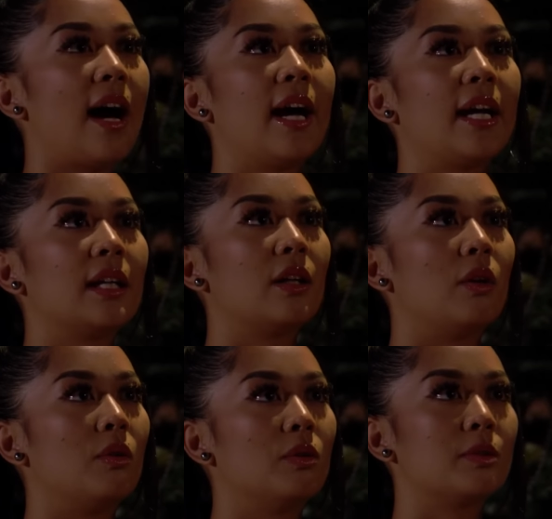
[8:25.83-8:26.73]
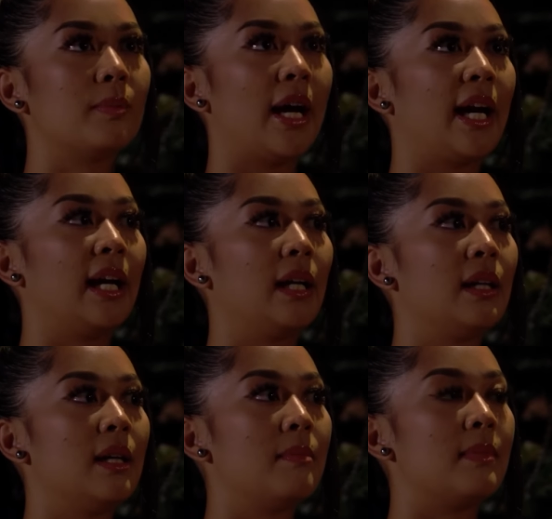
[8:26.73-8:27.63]
I hold my
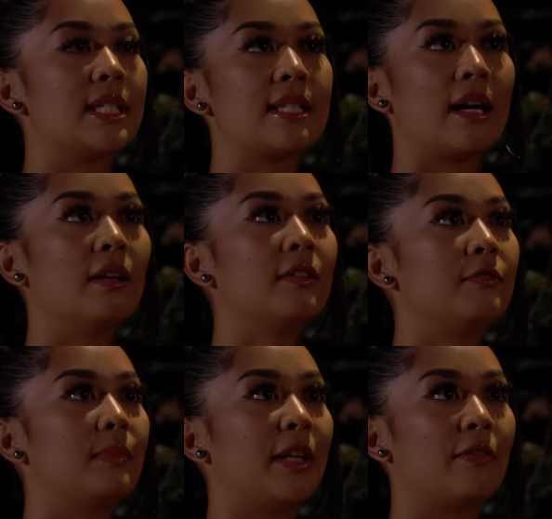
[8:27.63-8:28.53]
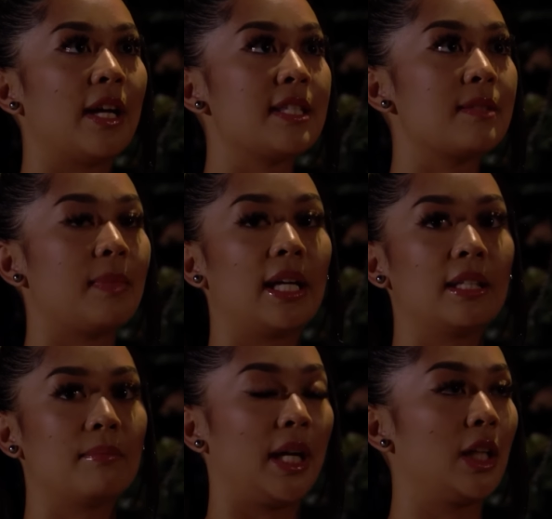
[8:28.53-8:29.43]
myself, my friends,
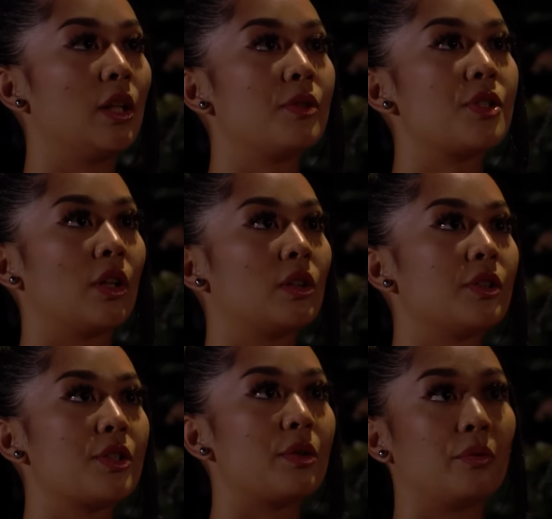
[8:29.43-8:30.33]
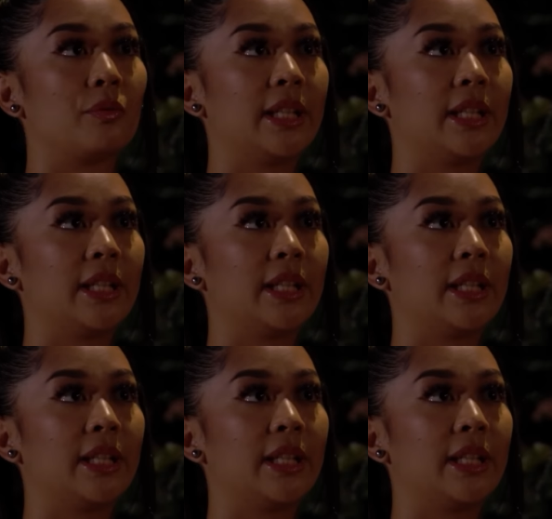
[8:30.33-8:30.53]
my, my close circle to a yeah.